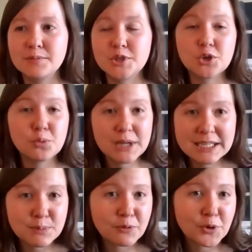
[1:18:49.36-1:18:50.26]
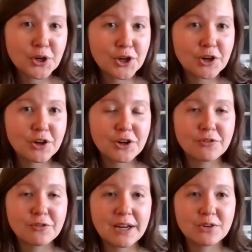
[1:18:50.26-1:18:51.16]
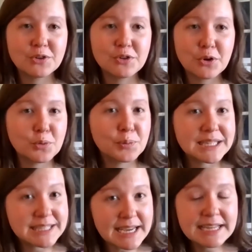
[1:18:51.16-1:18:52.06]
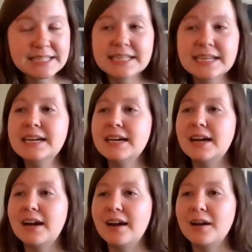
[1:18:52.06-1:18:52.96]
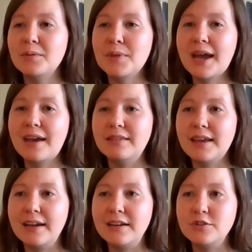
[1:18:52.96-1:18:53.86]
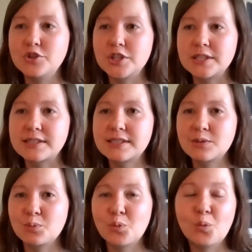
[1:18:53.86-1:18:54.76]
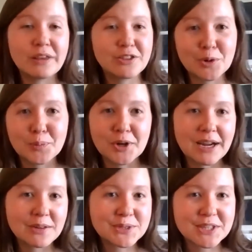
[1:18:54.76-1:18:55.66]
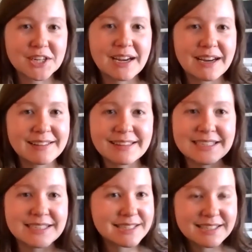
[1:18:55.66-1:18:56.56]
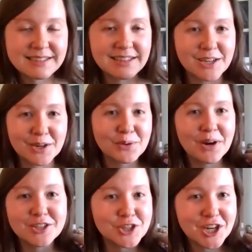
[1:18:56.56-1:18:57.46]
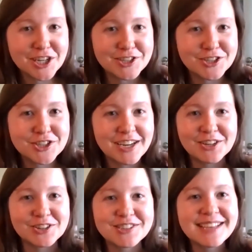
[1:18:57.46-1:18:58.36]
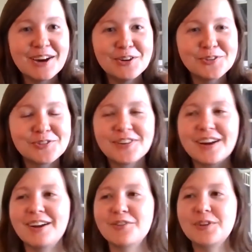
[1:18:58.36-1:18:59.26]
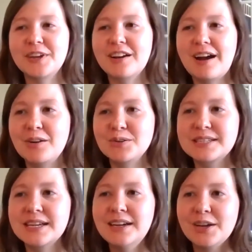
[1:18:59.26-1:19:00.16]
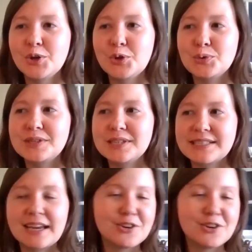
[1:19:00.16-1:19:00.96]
2 weeks before your final local bee date. And then just with your pronouncer and at least, a judge and yourself, figure out who to send